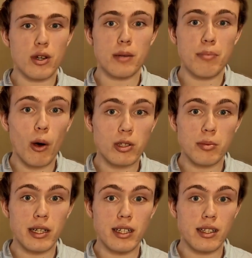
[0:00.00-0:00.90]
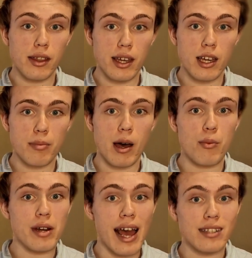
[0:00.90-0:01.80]
you could possibly need to think
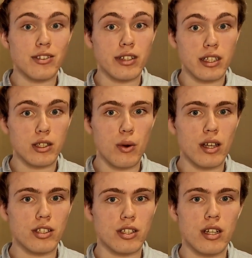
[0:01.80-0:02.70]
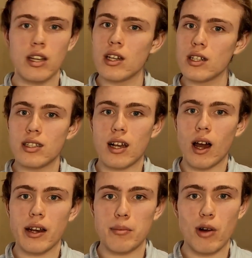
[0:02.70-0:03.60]
about when answering this question.
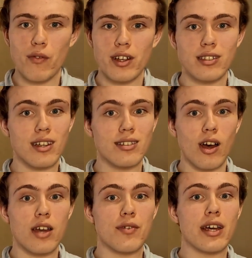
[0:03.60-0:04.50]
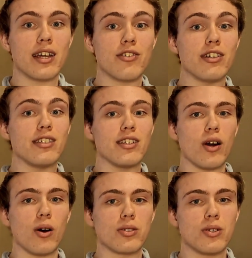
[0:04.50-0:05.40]
Declining profits is either increasing
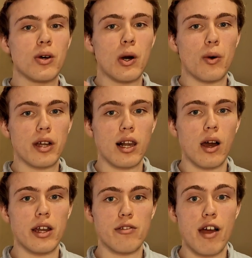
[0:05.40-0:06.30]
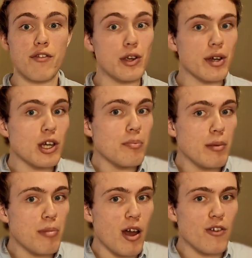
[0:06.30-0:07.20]
costs or declining revenue. It could be
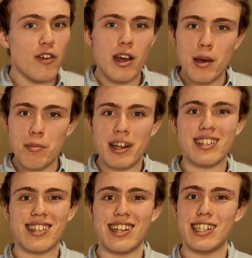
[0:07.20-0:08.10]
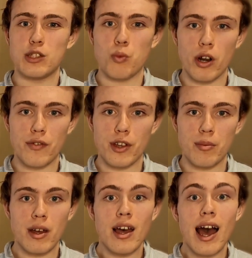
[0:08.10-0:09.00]
both, but it's at least one of them.
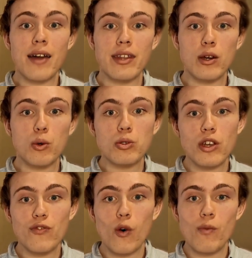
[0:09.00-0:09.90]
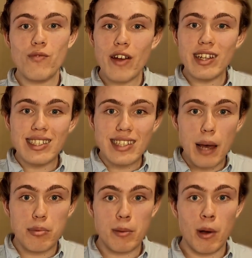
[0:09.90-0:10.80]
And they also form very
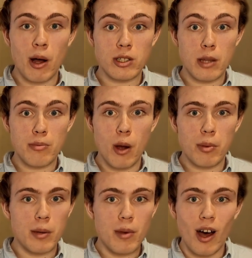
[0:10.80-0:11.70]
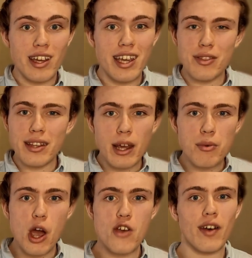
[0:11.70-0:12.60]
separate parts of the problem, i.e. they
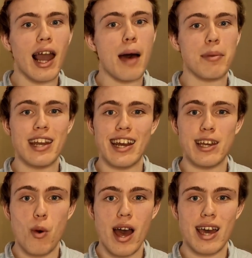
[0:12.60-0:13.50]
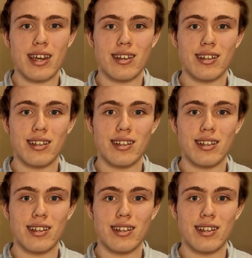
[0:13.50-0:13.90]
don't overlap in any way.